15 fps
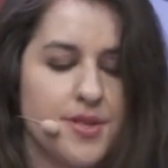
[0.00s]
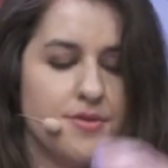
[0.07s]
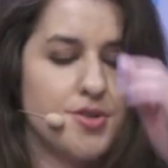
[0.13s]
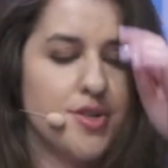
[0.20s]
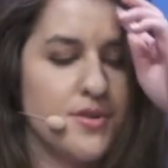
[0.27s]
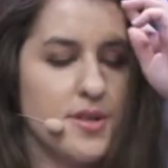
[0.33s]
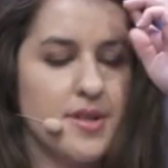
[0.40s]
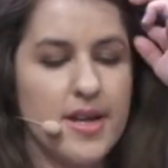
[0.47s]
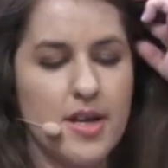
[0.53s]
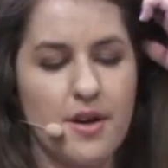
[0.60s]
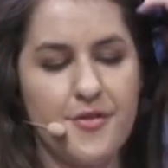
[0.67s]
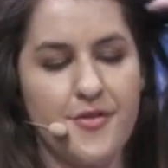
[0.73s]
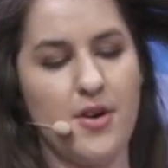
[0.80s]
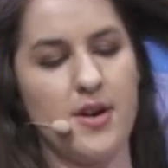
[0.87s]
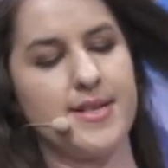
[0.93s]
So
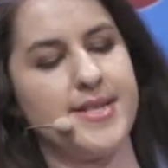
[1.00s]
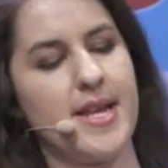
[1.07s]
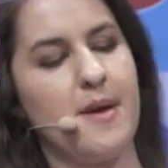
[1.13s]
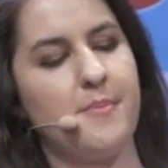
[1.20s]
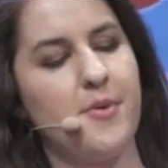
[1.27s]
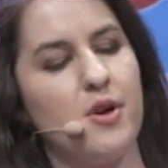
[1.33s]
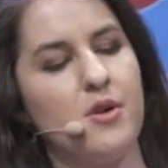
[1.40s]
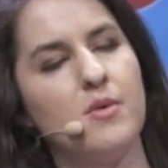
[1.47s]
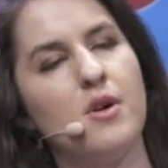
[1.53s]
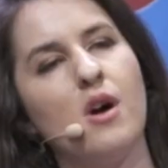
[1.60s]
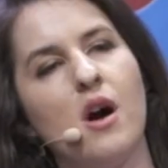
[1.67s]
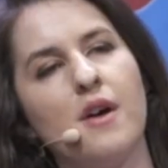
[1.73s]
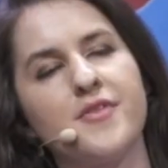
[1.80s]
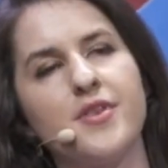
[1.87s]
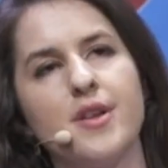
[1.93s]
Duolingo, for example, will
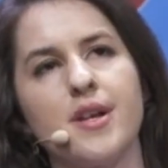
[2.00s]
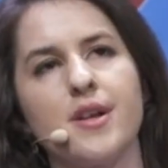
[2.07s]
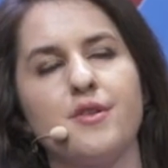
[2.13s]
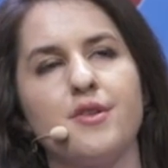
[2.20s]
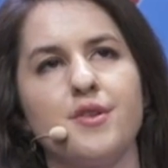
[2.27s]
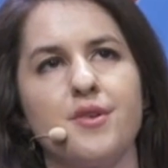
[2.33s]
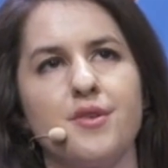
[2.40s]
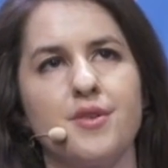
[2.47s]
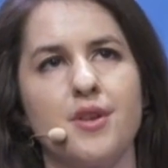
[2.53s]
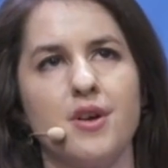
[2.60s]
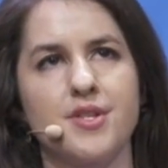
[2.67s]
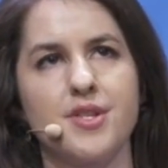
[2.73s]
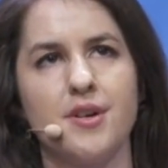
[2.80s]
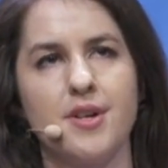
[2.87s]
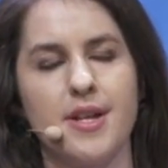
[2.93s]
often include
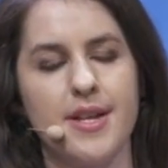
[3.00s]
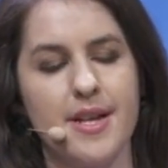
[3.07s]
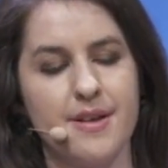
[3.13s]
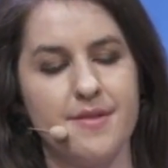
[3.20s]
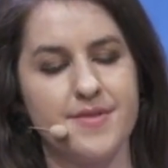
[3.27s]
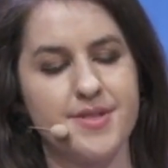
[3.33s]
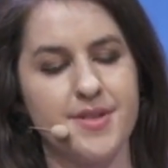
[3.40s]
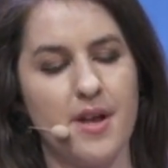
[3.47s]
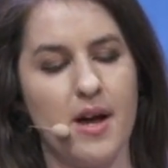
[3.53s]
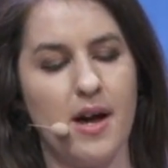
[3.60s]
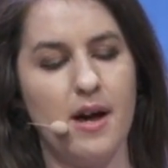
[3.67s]
alternatives